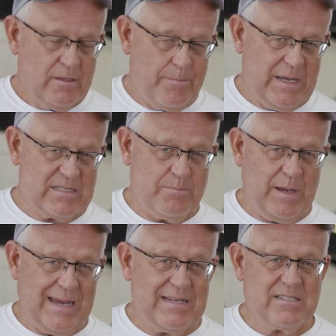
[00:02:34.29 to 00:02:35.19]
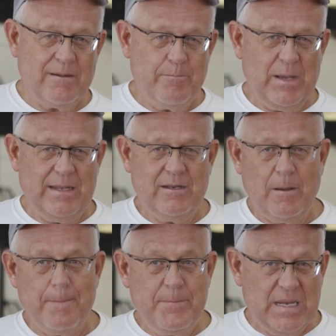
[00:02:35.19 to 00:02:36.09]
The best baits have been
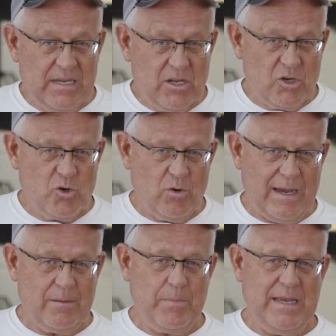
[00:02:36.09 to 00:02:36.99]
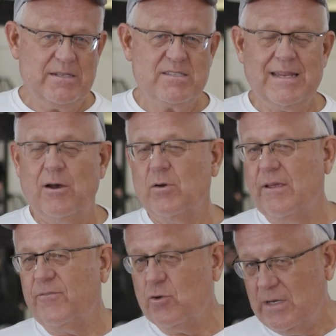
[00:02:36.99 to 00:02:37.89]
big crankbaits. Now,
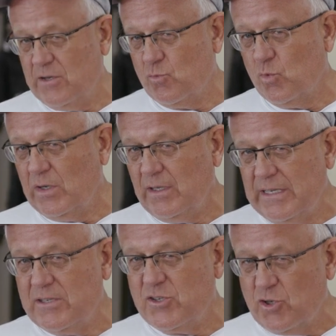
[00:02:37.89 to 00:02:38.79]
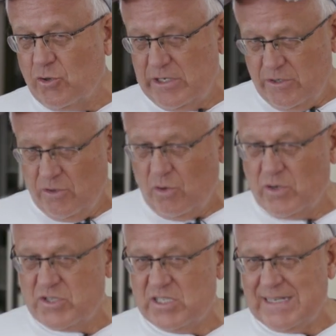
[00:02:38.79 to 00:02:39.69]
if you're in really dirtier
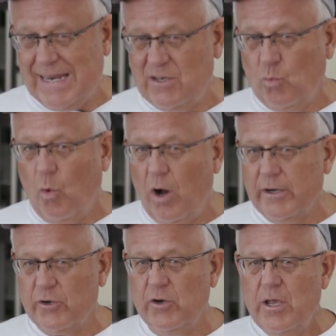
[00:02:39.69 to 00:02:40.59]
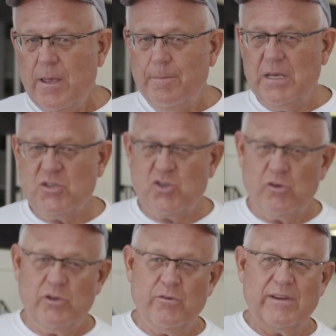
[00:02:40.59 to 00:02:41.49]
or stained water, make
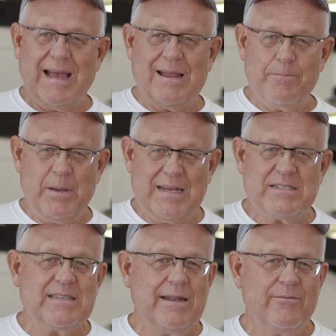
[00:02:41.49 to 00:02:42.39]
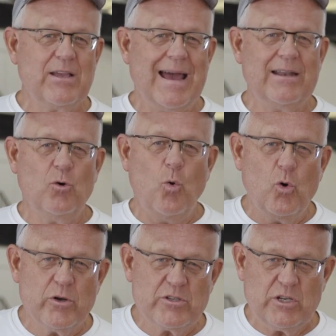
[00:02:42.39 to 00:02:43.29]
sure you've got baits that have got
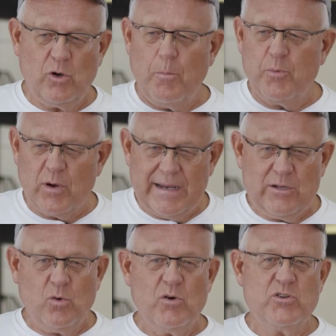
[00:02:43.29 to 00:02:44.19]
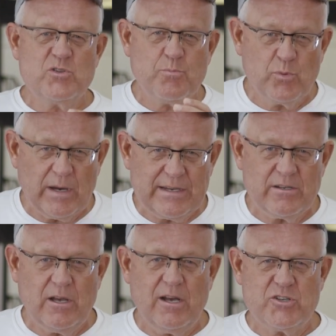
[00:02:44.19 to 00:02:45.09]
orange, you know, bright orange, bright
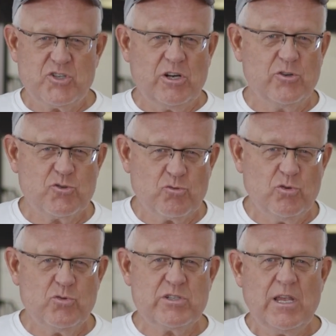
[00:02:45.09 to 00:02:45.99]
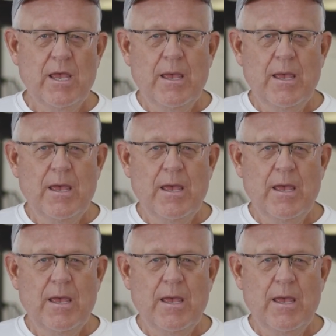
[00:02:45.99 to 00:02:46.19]
uh, chartreuse,